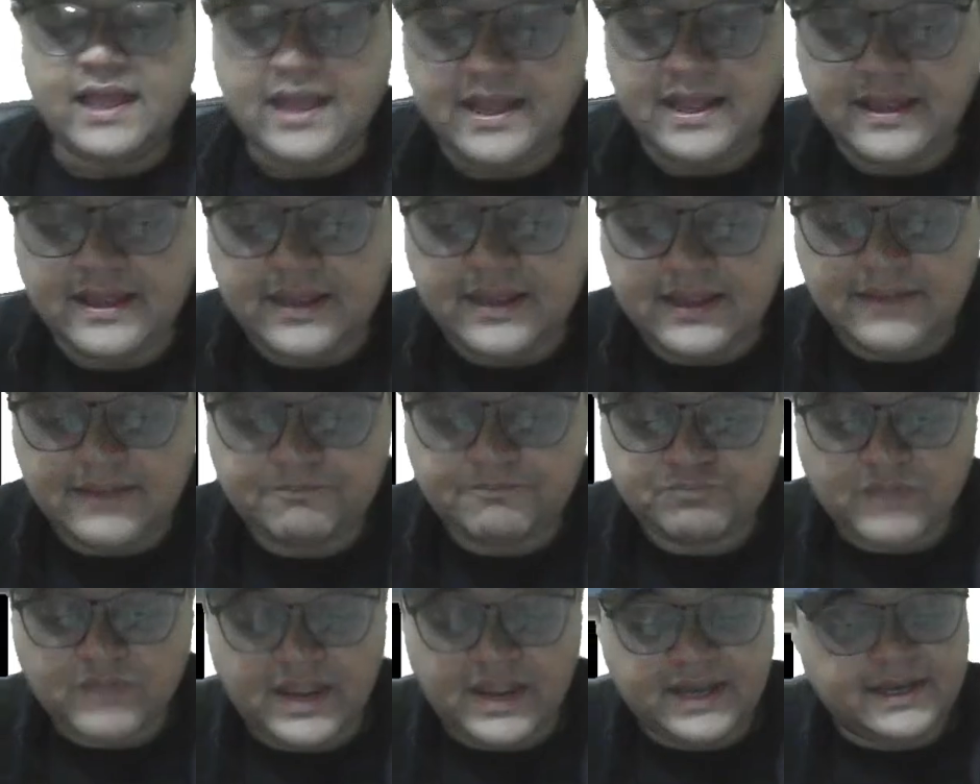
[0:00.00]

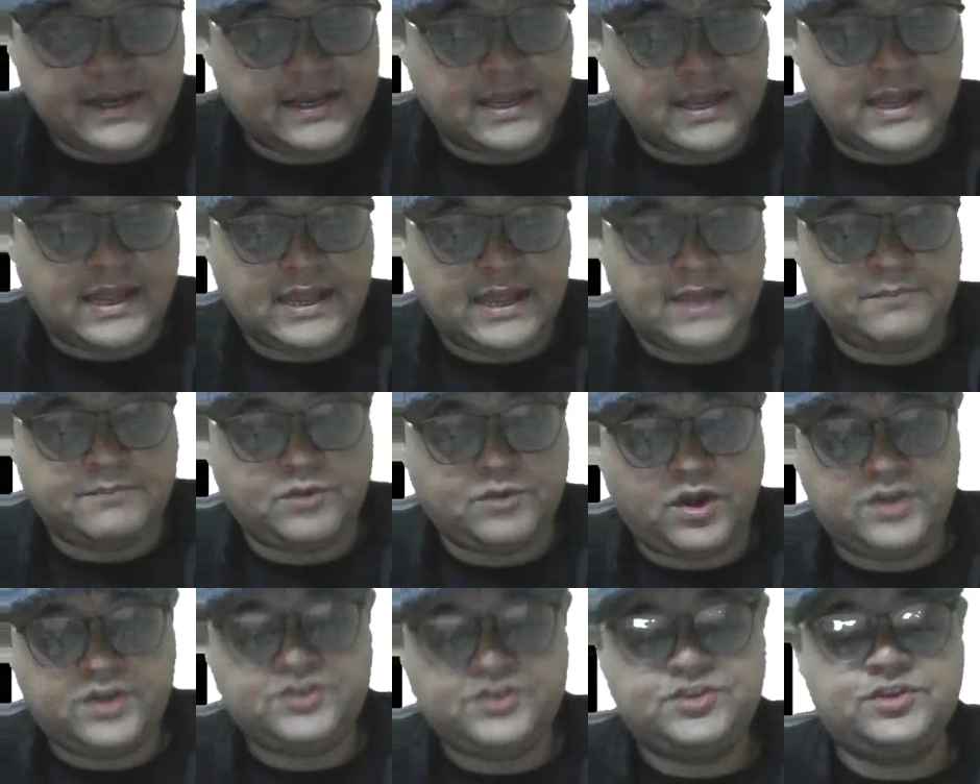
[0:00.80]
I am
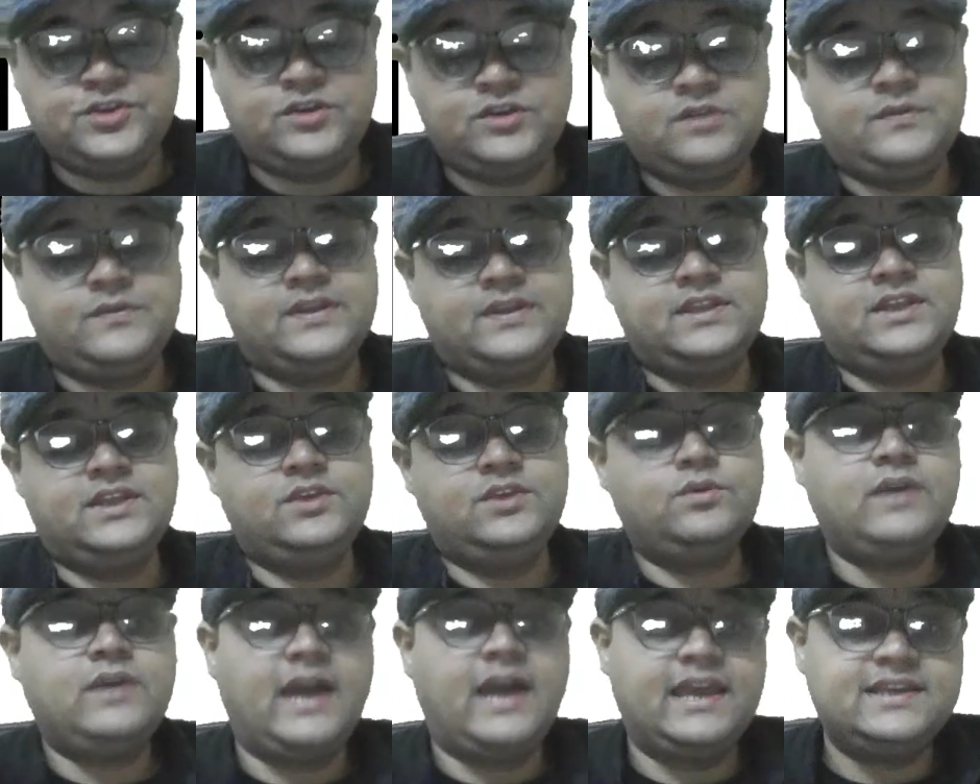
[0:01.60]
not sure whether
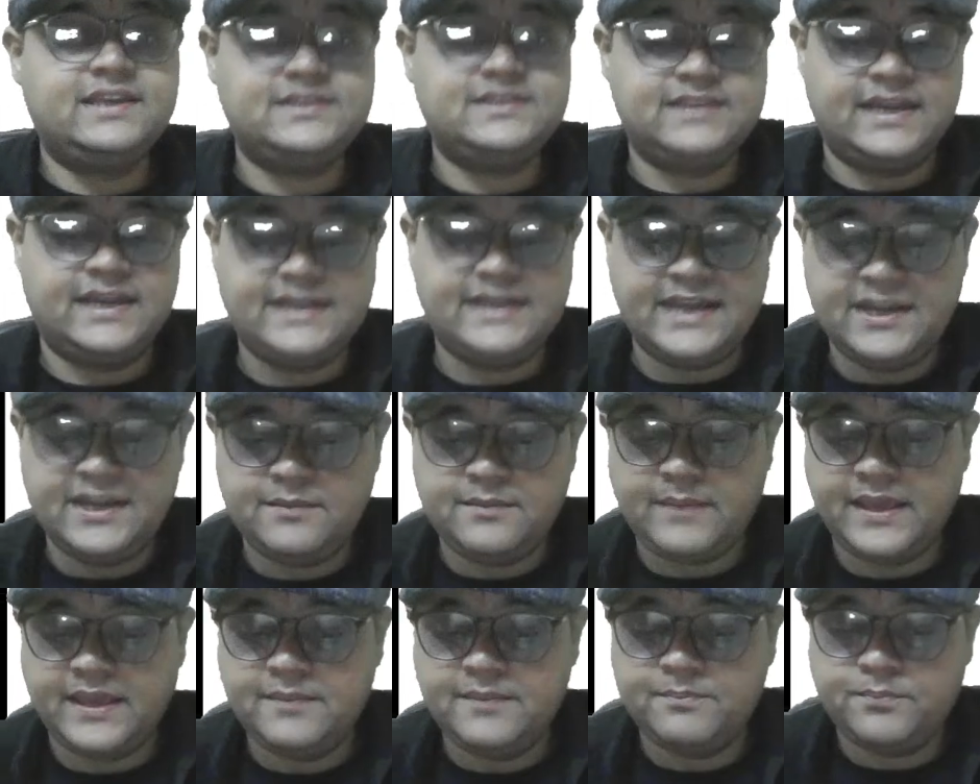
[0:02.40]
you guys attend
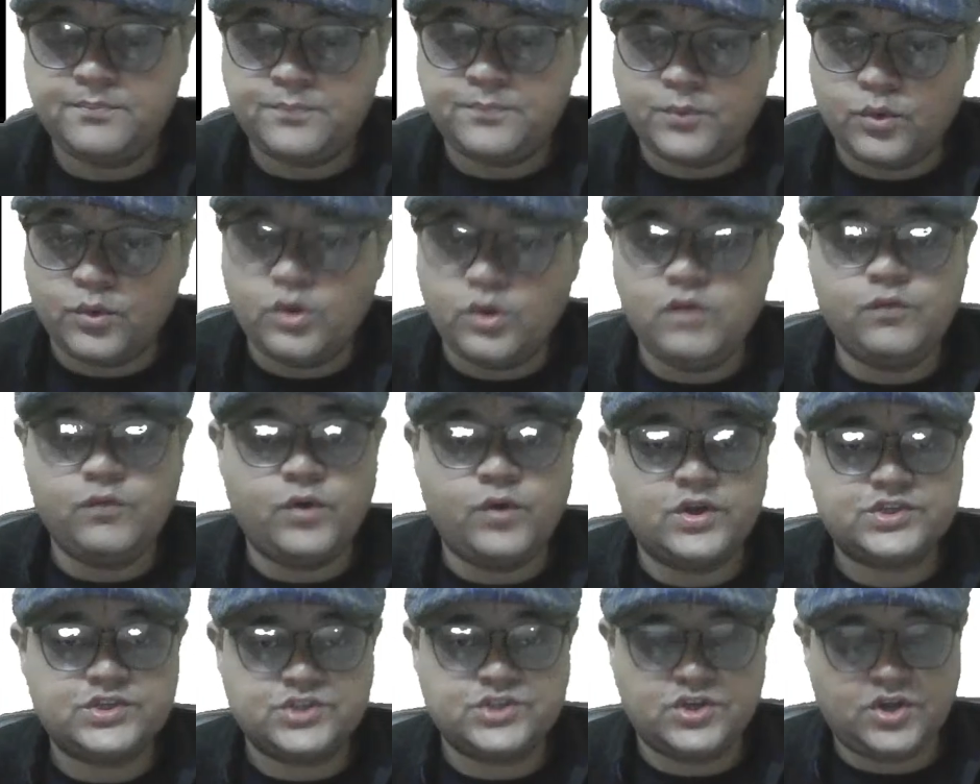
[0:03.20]
my poll
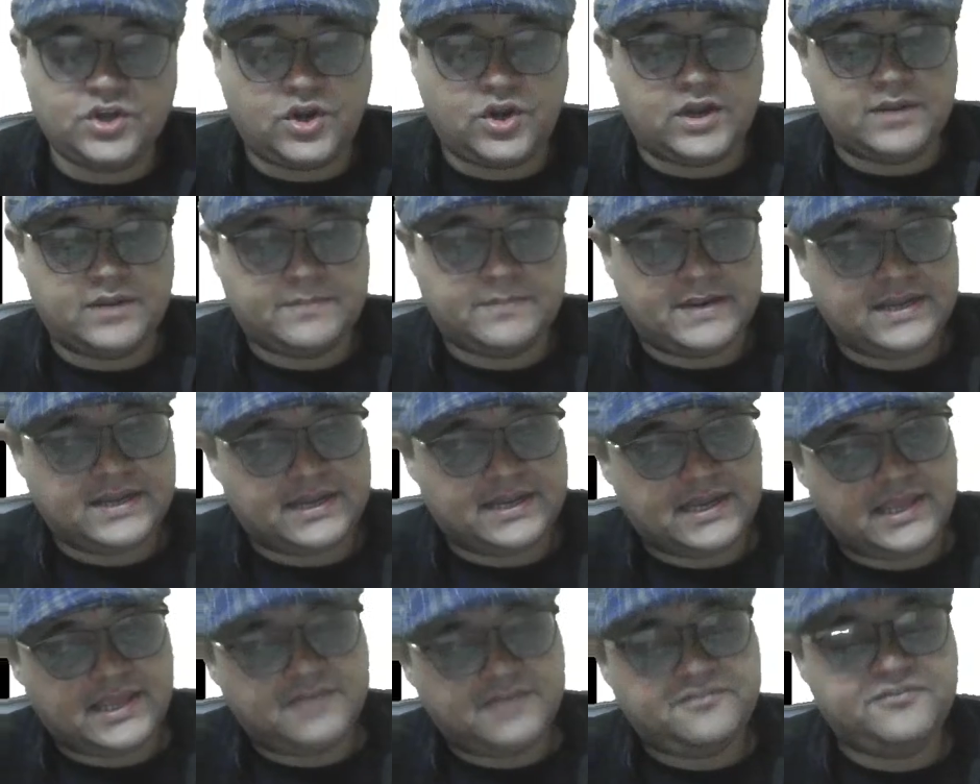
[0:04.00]
wars or not, but
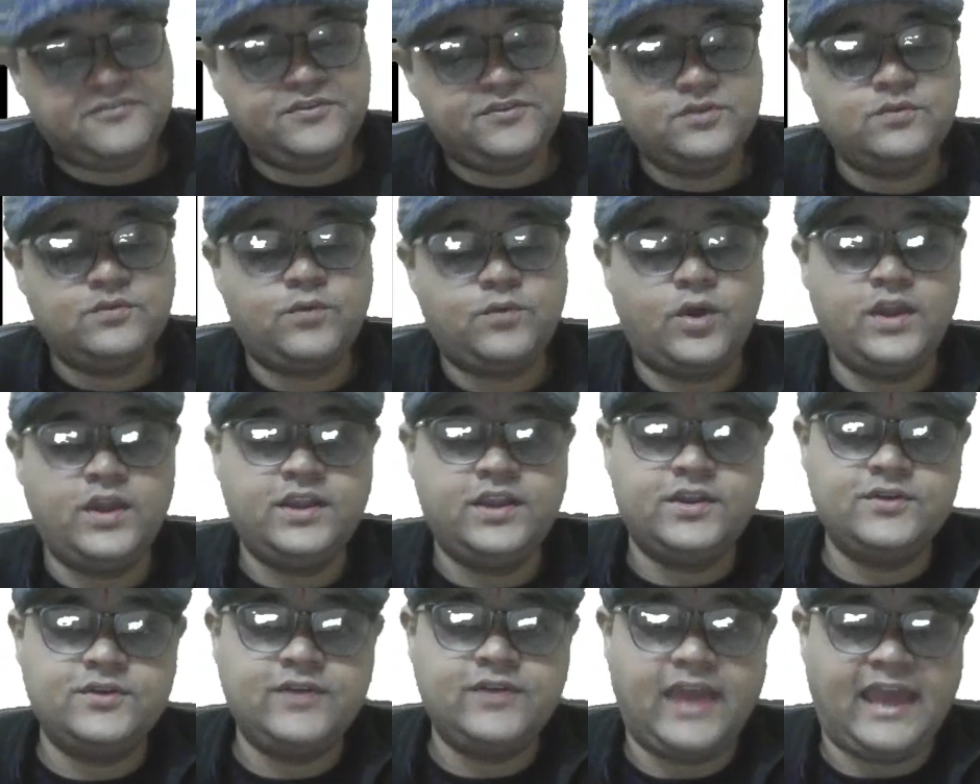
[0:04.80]
if you
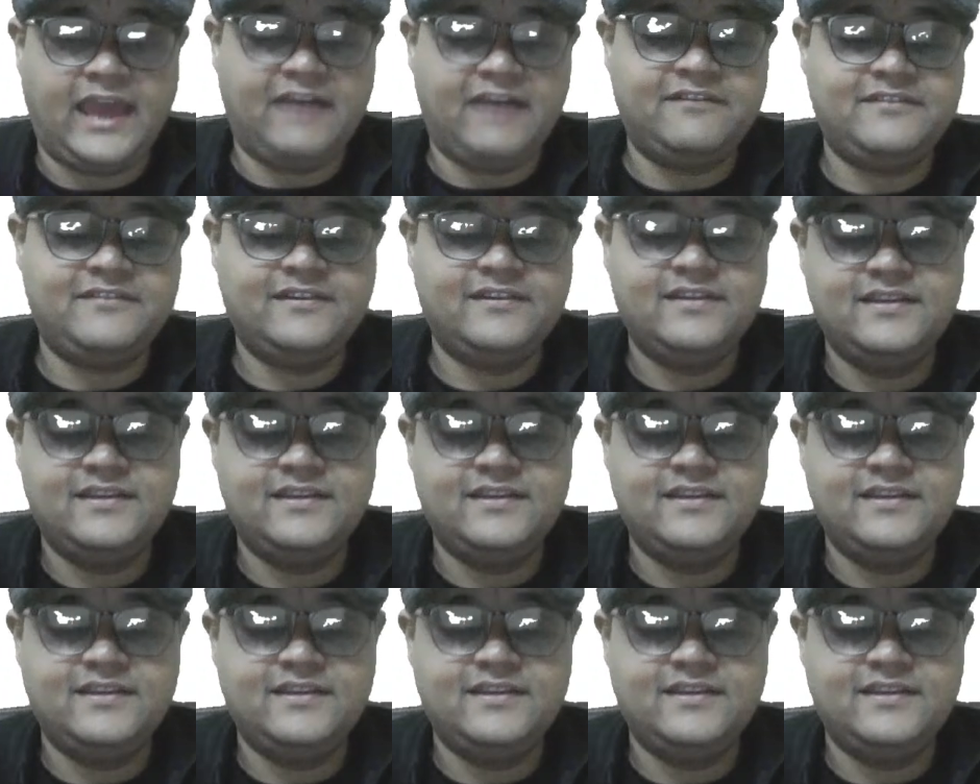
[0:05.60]
want to have